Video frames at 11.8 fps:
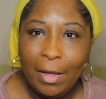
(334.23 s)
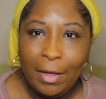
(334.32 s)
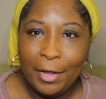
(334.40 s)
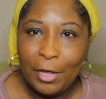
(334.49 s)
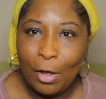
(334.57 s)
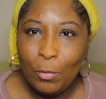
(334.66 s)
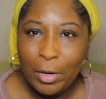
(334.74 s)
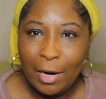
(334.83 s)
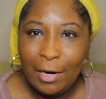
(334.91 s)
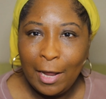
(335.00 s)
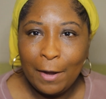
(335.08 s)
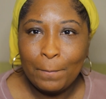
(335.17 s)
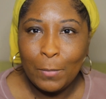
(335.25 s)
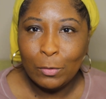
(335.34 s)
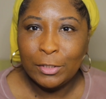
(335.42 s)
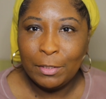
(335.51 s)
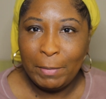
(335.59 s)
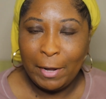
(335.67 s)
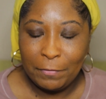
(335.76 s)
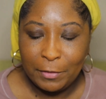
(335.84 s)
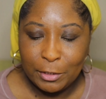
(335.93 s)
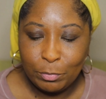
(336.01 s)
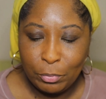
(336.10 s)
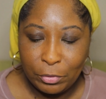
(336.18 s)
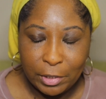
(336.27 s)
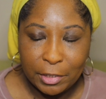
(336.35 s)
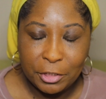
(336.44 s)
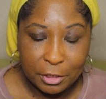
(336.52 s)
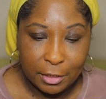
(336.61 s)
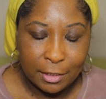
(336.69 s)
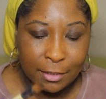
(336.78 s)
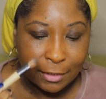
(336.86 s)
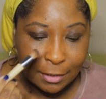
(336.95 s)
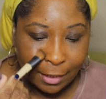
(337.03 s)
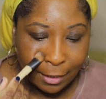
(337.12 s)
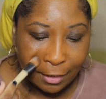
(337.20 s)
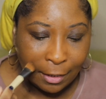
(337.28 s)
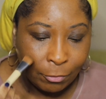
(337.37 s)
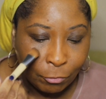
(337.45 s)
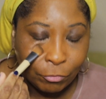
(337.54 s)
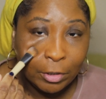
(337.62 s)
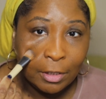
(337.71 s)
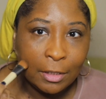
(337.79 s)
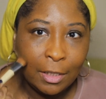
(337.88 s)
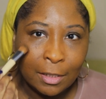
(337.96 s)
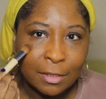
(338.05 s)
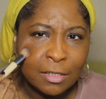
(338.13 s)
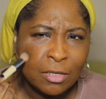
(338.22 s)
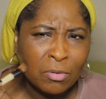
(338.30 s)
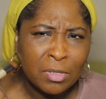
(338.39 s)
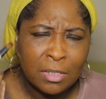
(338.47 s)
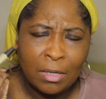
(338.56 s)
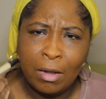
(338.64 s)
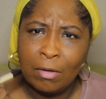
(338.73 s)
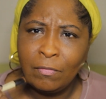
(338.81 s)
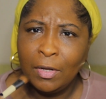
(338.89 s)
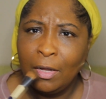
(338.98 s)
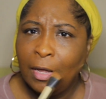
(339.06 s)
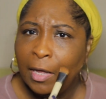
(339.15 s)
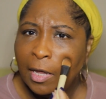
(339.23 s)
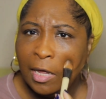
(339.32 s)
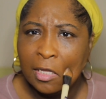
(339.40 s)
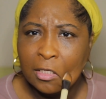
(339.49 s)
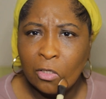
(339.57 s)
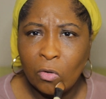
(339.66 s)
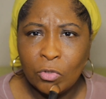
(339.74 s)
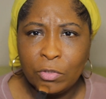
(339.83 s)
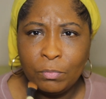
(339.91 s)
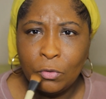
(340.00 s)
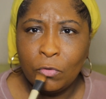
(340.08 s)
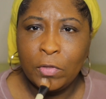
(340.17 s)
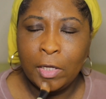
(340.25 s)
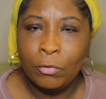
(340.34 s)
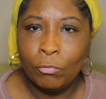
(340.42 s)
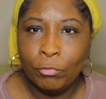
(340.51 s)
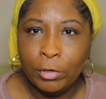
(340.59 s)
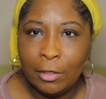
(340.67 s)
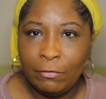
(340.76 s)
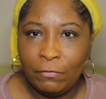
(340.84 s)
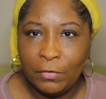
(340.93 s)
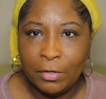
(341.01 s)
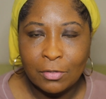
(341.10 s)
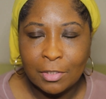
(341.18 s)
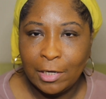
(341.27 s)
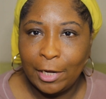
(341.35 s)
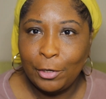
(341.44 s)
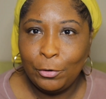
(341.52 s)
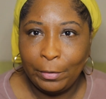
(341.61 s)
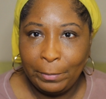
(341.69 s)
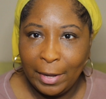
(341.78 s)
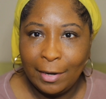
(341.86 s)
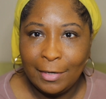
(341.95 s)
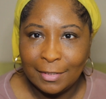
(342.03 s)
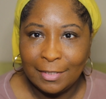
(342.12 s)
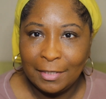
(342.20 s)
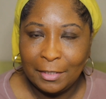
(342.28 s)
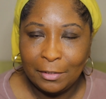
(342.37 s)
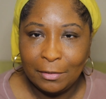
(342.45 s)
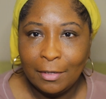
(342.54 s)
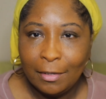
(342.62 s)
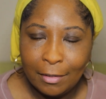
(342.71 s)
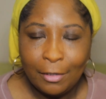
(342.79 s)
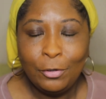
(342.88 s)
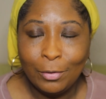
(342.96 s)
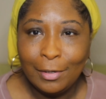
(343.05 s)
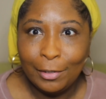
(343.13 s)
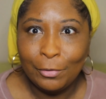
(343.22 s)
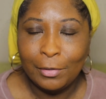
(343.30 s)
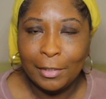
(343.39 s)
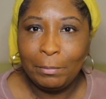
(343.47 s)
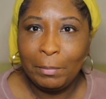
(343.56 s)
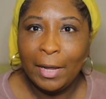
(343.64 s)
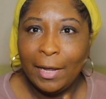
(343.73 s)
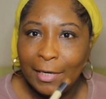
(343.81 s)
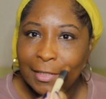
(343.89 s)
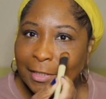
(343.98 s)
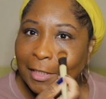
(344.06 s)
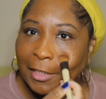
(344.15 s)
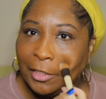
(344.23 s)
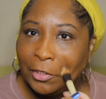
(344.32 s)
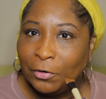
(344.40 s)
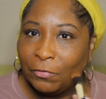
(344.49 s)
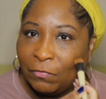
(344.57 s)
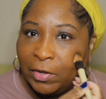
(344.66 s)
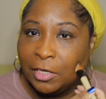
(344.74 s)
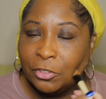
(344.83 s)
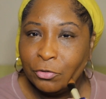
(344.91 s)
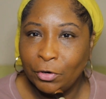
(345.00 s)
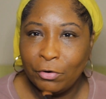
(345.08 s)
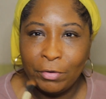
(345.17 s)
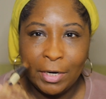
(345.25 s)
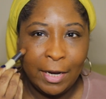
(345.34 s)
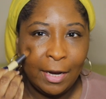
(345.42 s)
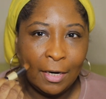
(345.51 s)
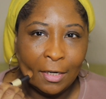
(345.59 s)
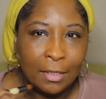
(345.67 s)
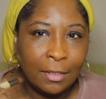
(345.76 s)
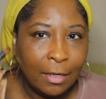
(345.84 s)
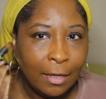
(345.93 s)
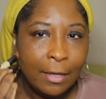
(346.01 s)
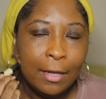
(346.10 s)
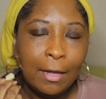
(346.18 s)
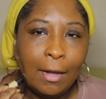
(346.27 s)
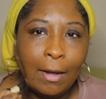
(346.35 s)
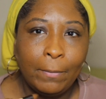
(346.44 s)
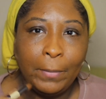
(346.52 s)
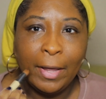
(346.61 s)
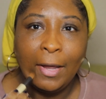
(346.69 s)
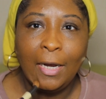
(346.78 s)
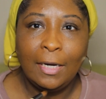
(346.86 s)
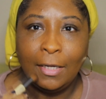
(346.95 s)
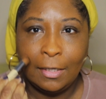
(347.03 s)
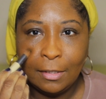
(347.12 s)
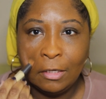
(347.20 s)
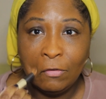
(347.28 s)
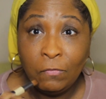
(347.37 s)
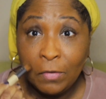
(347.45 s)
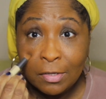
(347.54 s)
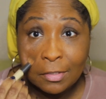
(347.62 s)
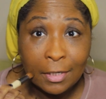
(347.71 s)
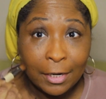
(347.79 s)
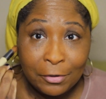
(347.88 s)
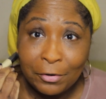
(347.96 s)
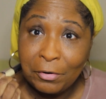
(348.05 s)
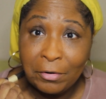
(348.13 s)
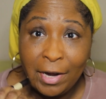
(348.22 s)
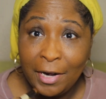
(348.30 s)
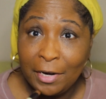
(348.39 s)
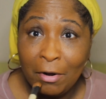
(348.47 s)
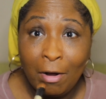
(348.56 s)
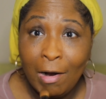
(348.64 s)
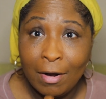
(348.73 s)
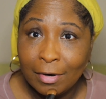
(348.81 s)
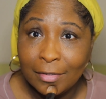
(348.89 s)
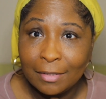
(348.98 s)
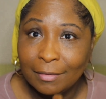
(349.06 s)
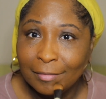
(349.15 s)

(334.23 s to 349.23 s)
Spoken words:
And y'all, what I like most about this brush is that it really is so soft and so smooth. It really feels like you're painting. You're literally painting your face. You're creating a painting. It feels like you're creating art.